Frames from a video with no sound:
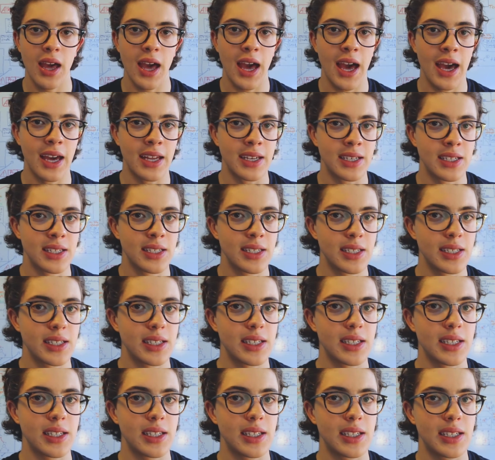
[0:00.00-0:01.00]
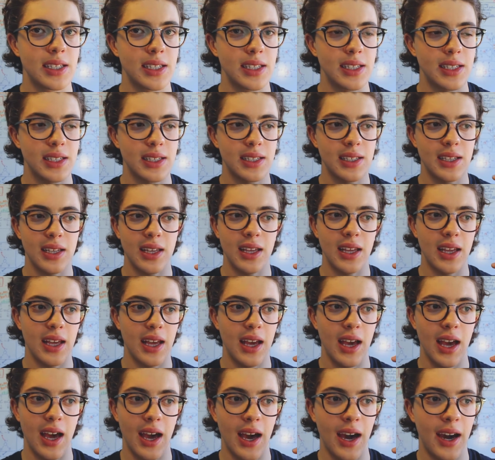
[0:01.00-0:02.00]
And
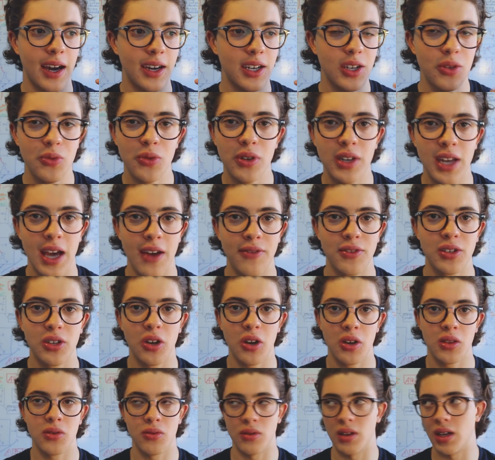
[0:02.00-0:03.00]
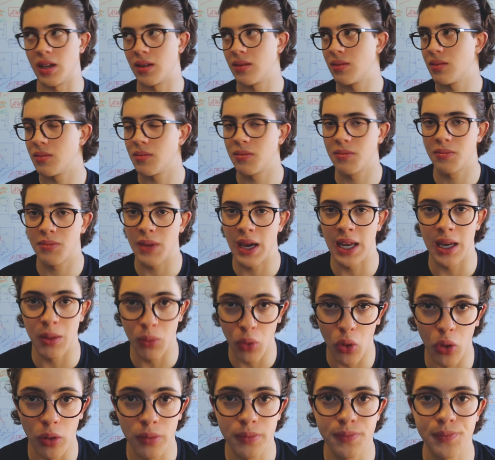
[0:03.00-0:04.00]
I don't want to have to go through that
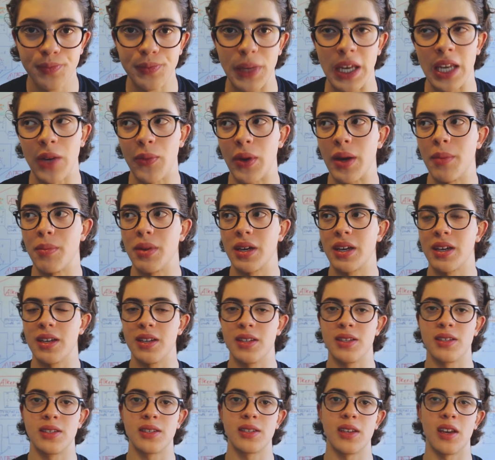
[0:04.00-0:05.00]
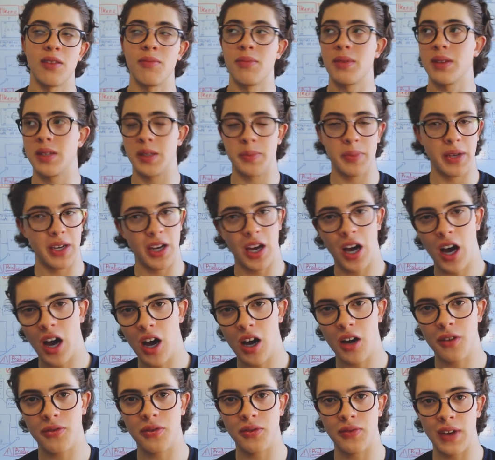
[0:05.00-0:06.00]
anymore, anyway, because I've spent
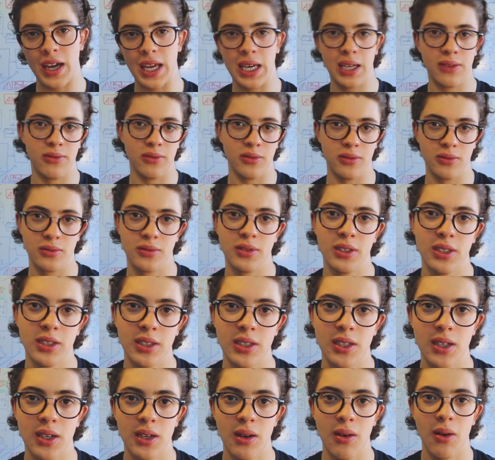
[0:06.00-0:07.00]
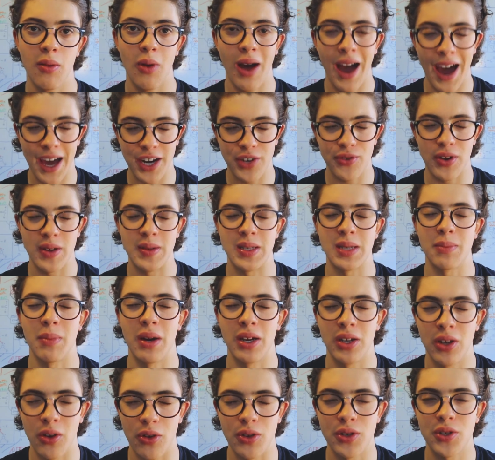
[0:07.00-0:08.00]
half of A-level handwriting
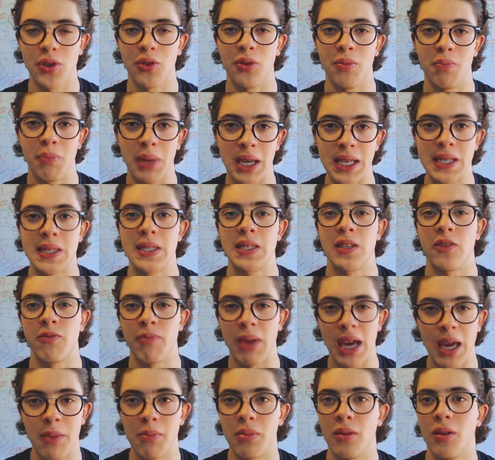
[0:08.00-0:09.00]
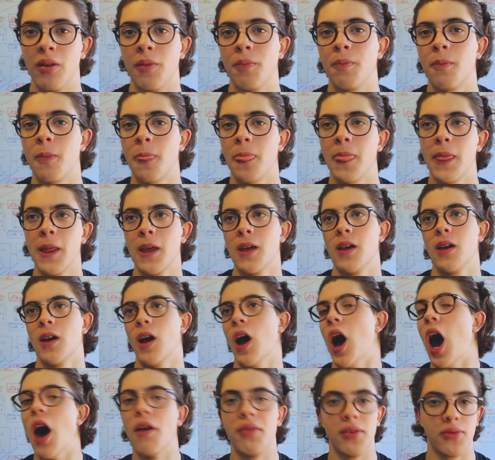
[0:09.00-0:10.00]
my notes on pieces of paper,
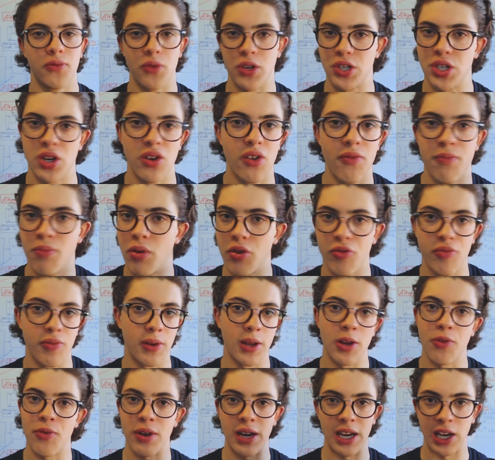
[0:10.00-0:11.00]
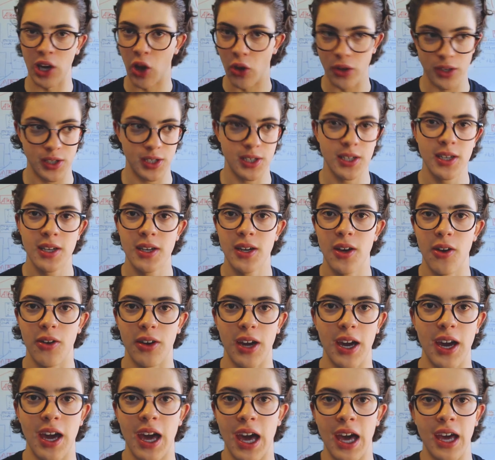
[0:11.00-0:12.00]
half of which I've probably already lost,
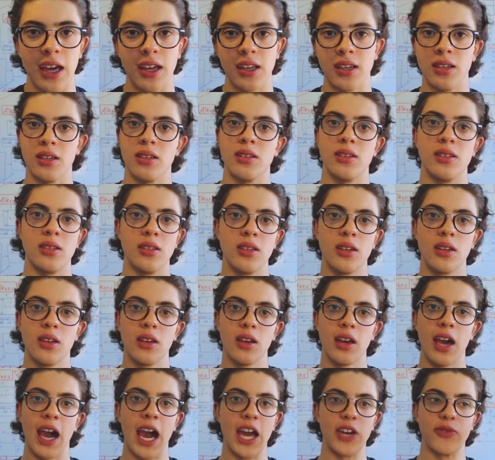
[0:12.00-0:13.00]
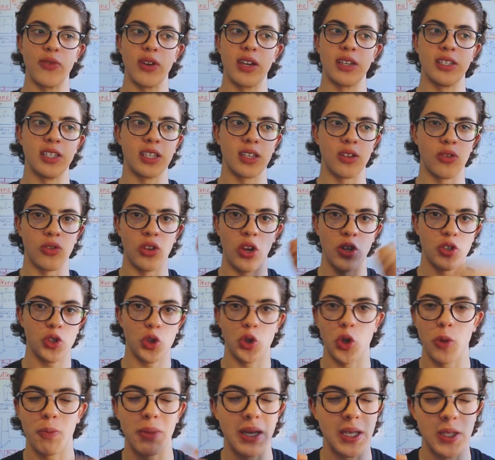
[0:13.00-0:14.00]
okay? And handwriting notes
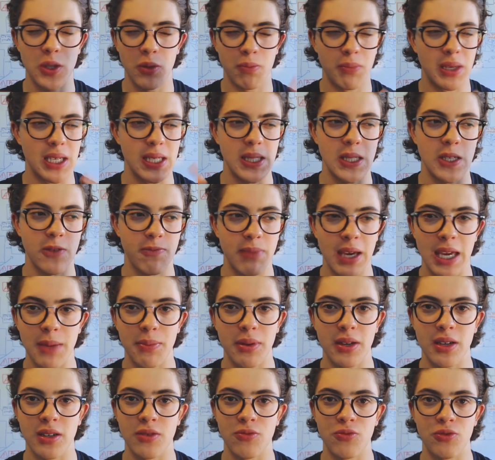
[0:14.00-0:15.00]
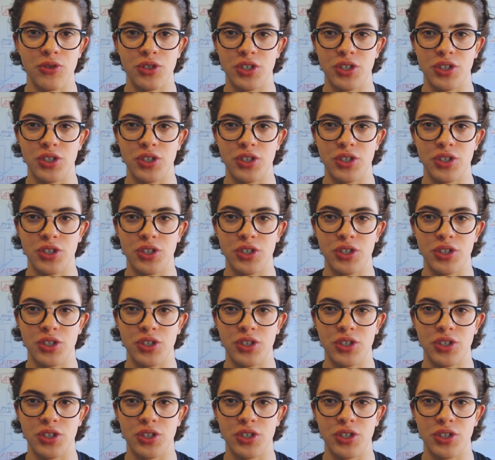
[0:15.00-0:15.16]
on pieces of paper